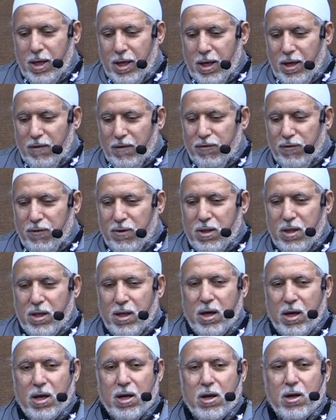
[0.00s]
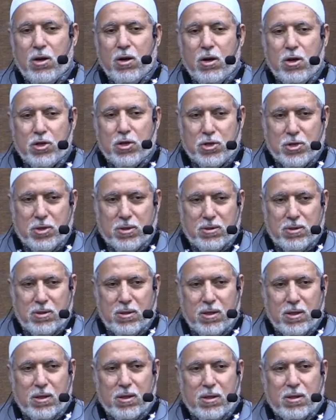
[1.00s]
if they are
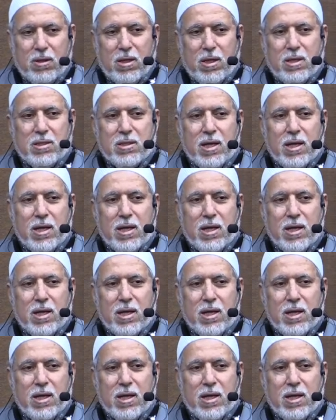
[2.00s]
nurtured the